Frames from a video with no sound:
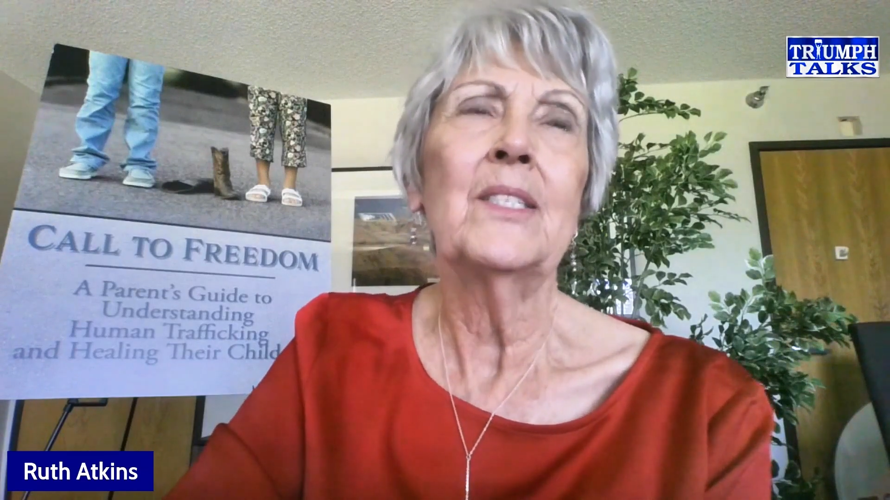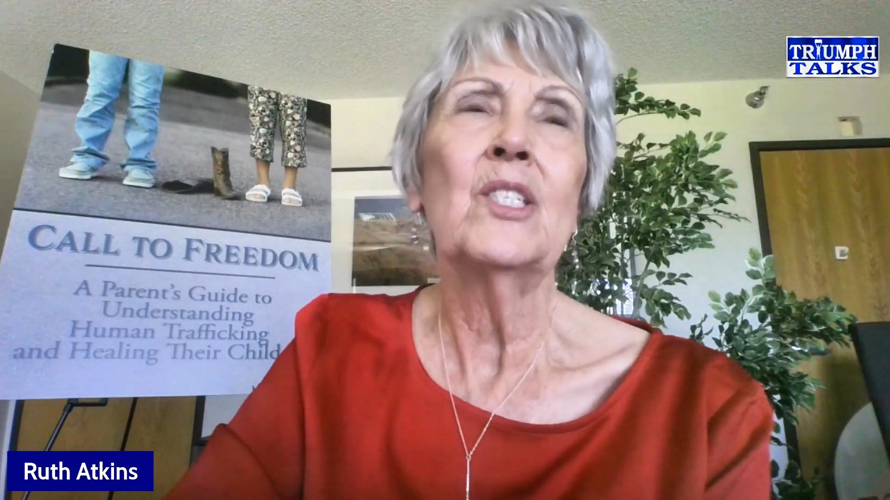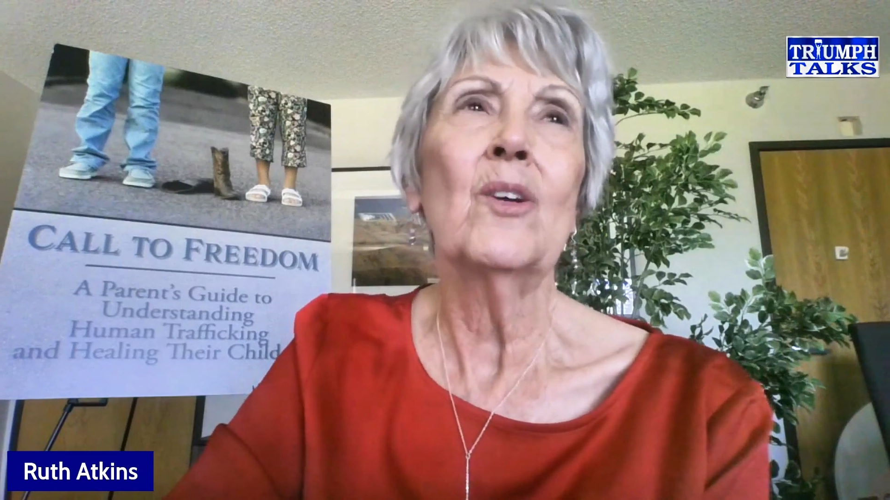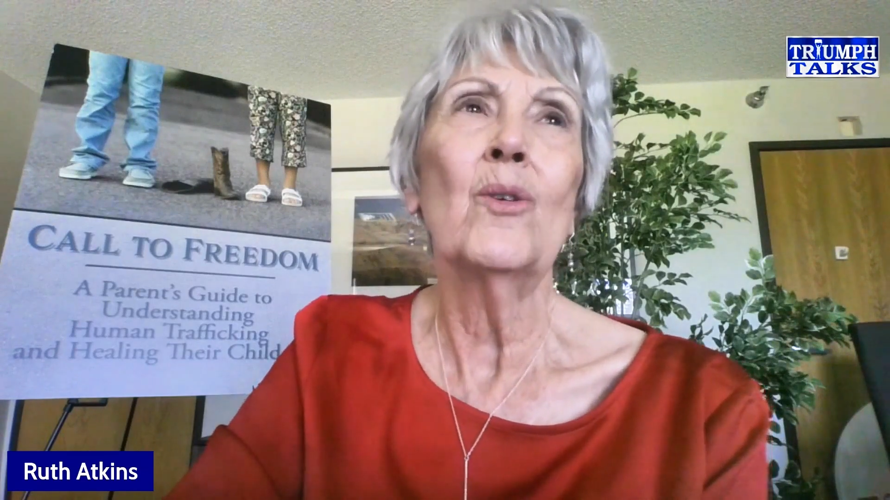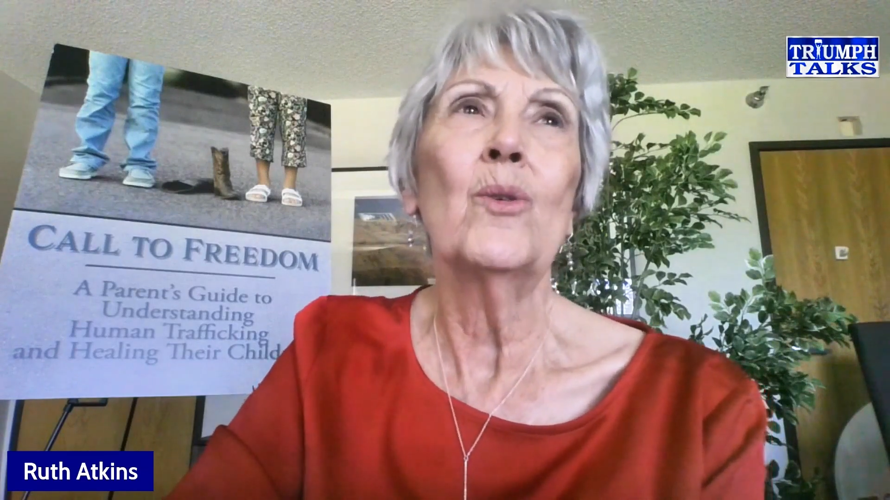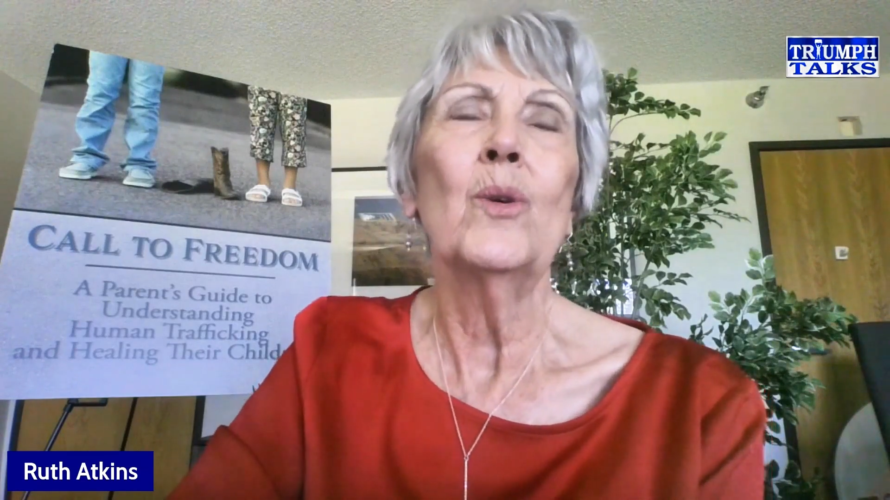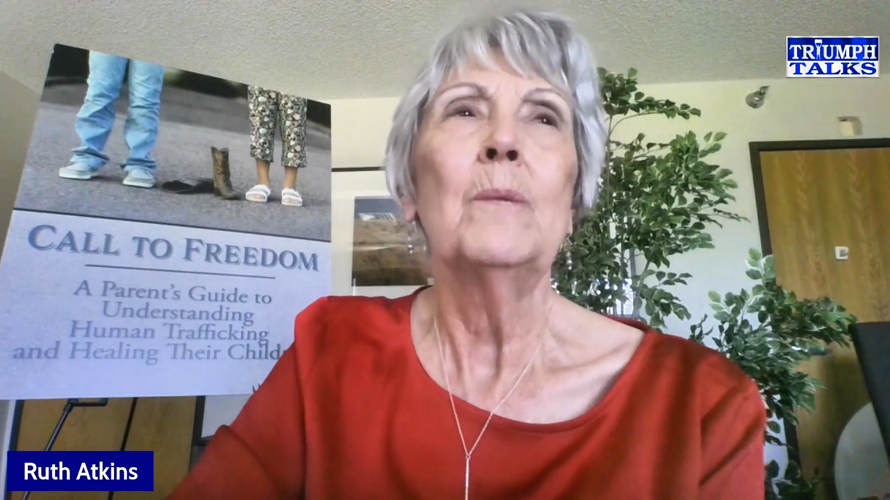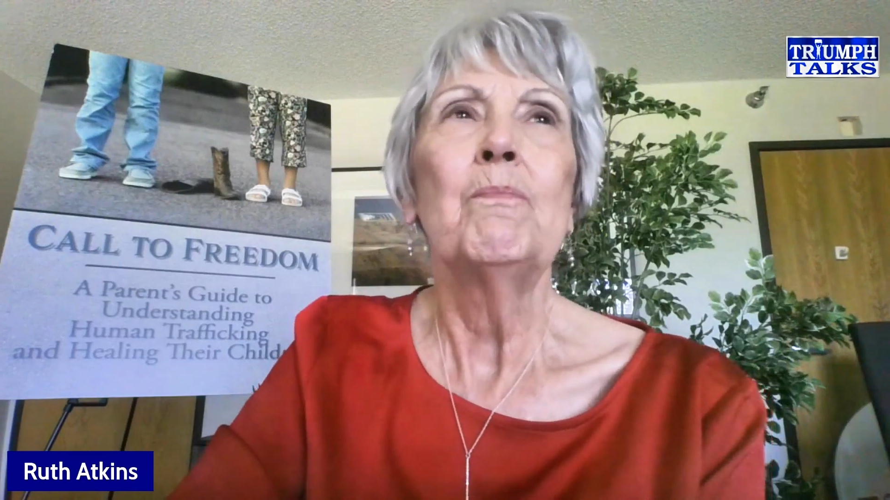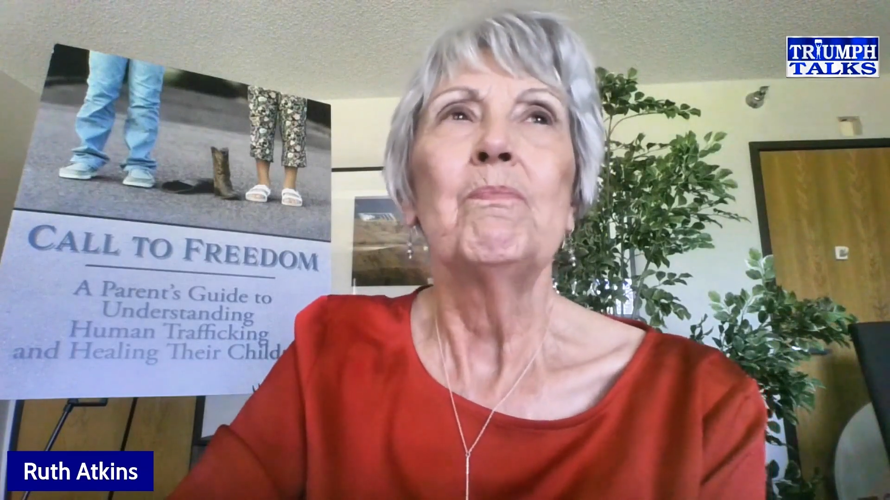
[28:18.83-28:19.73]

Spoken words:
so